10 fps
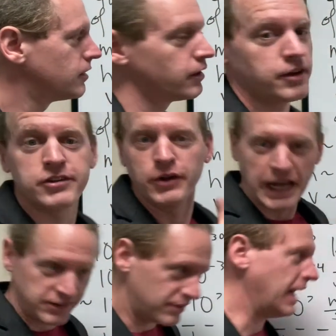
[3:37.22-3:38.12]
So
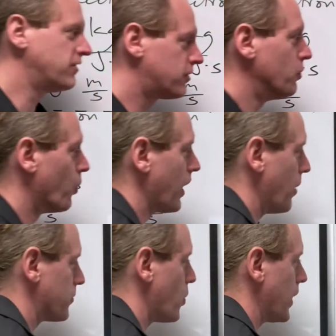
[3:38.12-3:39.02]
that's what I
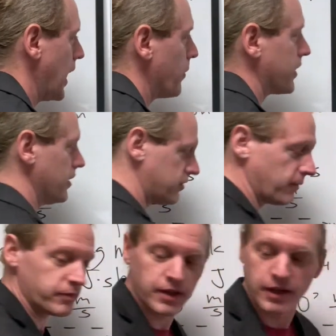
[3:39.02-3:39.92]
was going at with this.